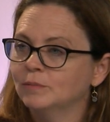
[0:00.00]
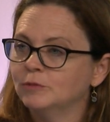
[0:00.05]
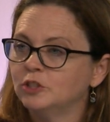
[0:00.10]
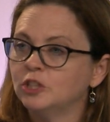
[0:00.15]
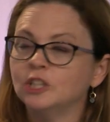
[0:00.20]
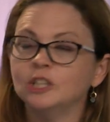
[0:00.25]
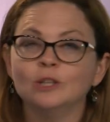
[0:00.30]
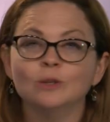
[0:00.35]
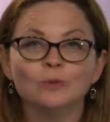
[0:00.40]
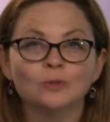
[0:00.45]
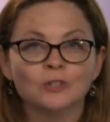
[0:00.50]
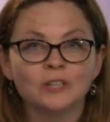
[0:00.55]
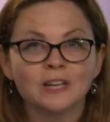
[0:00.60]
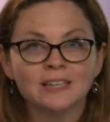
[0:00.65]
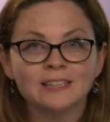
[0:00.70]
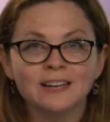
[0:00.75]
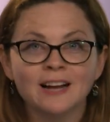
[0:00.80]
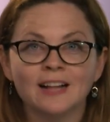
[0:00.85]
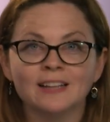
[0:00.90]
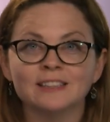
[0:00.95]
to use
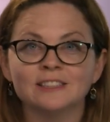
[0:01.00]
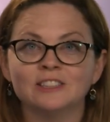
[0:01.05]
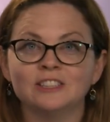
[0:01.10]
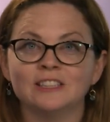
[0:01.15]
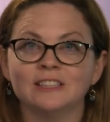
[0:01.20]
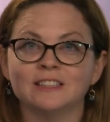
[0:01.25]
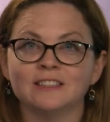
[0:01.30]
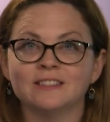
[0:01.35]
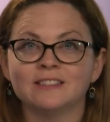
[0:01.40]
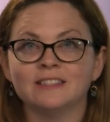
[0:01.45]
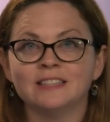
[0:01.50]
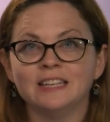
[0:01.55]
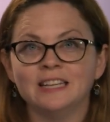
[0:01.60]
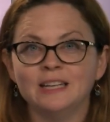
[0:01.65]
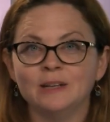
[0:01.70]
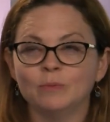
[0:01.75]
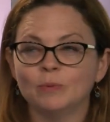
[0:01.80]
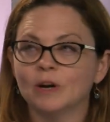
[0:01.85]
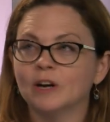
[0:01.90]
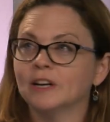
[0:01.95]
technology to
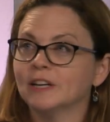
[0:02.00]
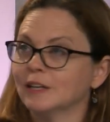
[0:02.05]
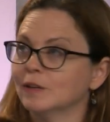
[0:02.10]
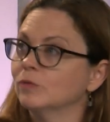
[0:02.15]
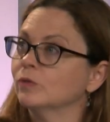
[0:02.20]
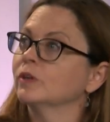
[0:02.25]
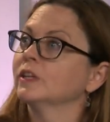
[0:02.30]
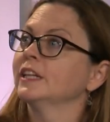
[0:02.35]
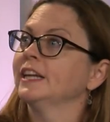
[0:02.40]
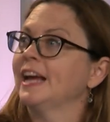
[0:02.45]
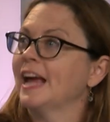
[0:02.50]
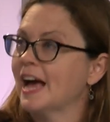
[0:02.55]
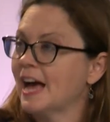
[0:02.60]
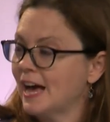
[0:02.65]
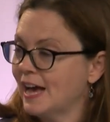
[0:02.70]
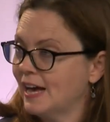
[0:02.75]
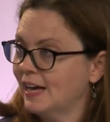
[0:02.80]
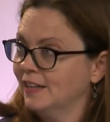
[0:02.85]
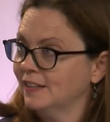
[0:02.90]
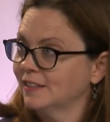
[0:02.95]
see where it can really
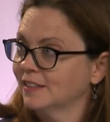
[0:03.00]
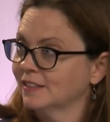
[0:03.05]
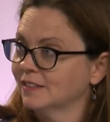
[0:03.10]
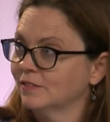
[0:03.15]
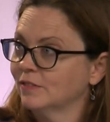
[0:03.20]
add